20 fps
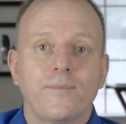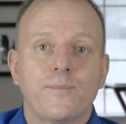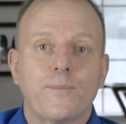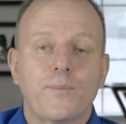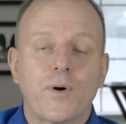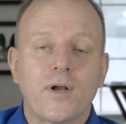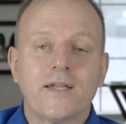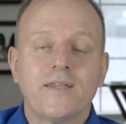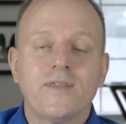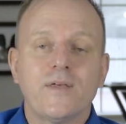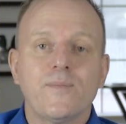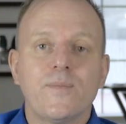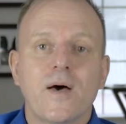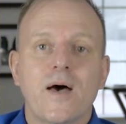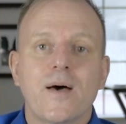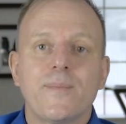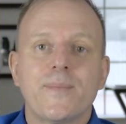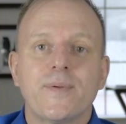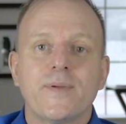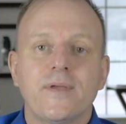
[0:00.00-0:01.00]
break them
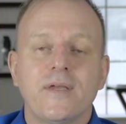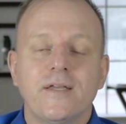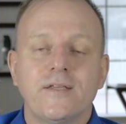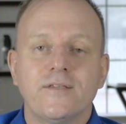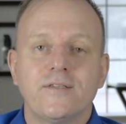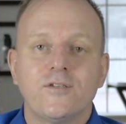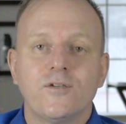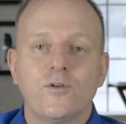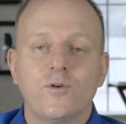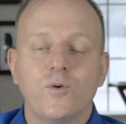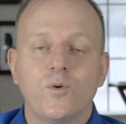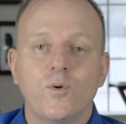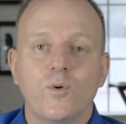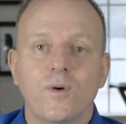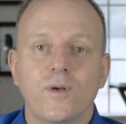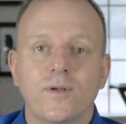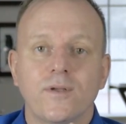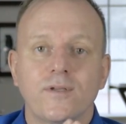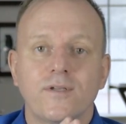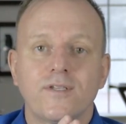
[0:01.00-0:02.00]
up into
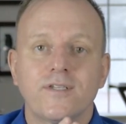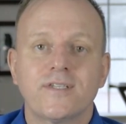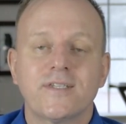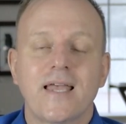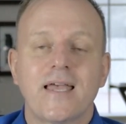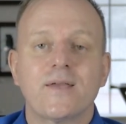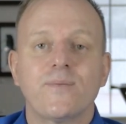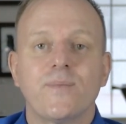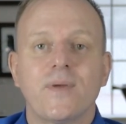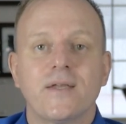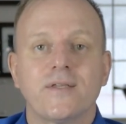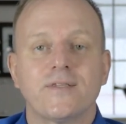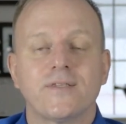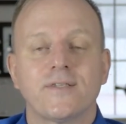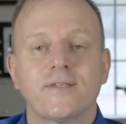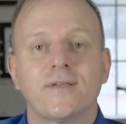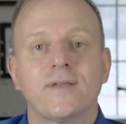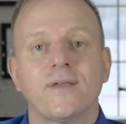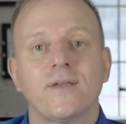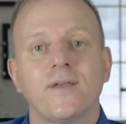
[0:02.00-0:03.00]

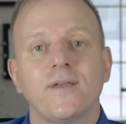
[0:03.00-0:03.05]
segments